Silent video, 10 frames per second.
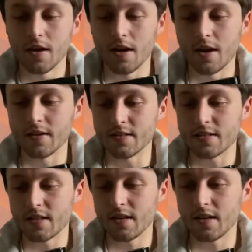And
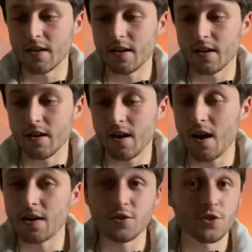
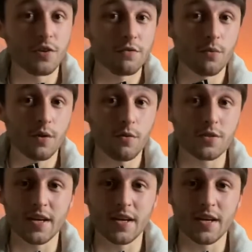I enjoyed it for what it was.